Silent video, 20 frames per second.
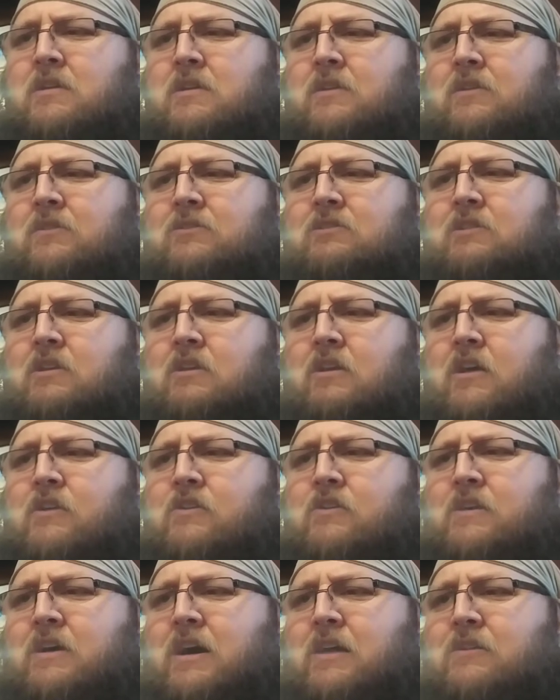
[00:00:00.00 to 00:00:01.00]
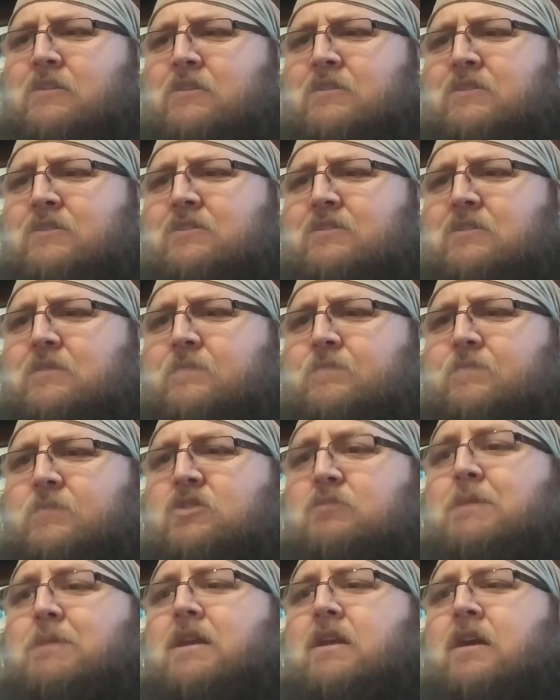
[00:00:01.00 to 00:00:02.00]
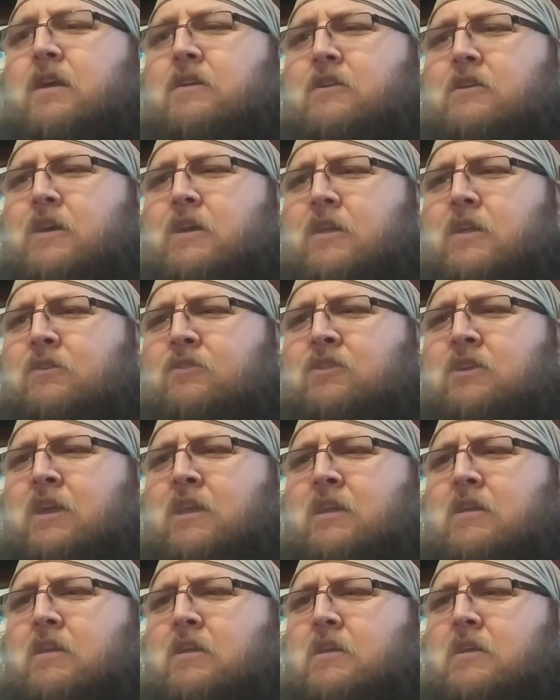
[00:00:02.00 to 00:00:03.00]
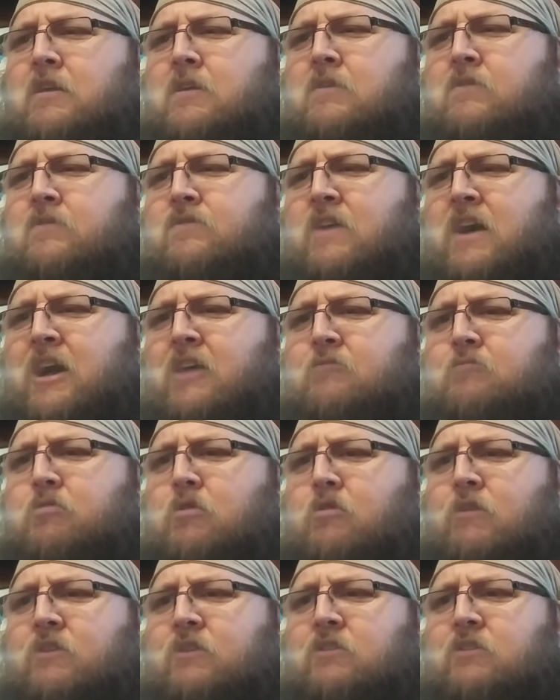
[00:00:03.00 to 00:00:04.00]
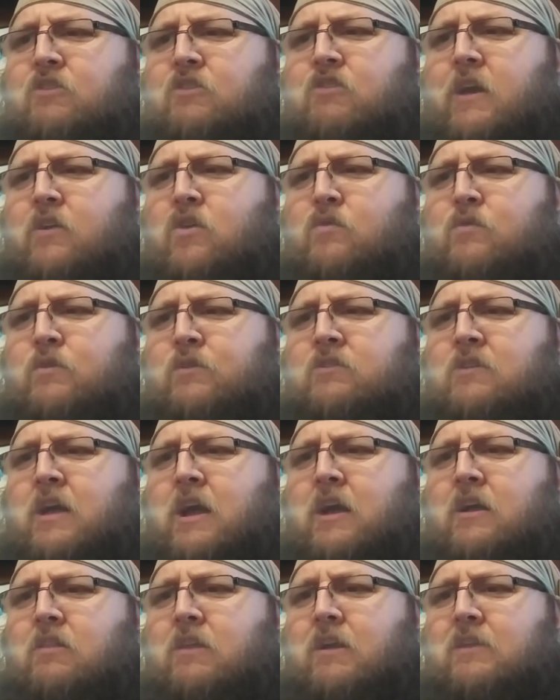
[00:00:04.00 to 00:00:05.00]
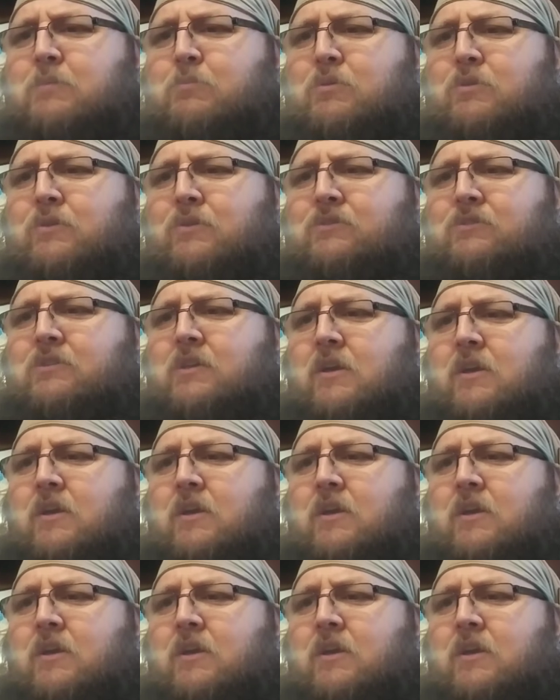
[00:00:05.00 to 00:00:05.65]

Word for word: Send $100, spend $100, get five Pro Wrestling Crate Overstock collectibles.